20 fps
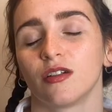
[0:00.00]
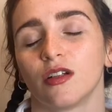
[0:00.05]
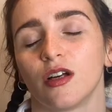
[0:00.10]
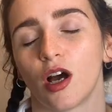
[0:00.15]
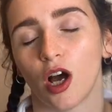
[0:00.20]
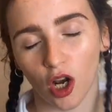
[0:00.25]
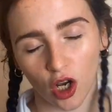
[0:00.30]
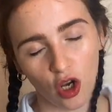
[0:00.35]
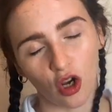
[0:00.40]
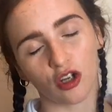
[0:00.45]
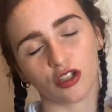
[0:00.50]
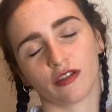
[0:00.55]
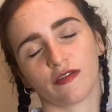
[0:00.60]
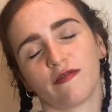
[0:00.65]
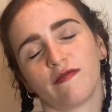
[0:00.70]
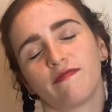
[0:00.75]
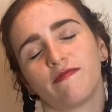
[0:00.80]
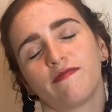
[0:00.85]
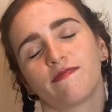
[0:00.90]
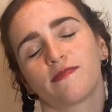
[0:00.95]
A lot
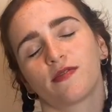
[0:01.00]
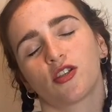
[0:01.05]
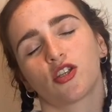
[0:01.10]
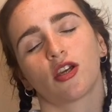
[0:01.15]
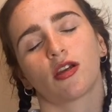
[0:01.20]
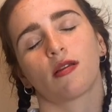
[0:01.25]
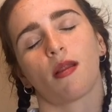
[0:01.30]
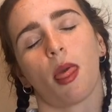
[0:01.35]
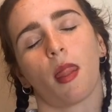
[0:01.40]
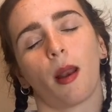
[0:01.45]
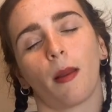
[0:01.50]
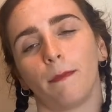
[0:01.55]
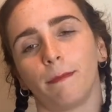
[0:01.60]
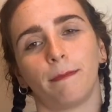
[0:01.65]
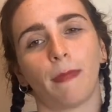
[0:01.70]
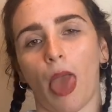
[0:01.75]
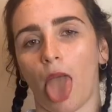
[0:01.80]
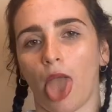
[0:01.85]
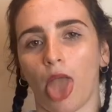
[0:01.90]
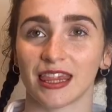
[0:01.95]
of little
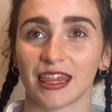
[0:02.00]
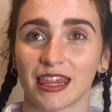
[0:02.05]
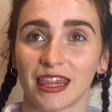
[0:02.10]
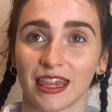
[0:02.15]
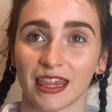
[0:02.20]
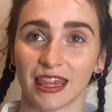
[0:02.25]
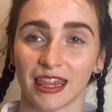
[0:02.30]
birds.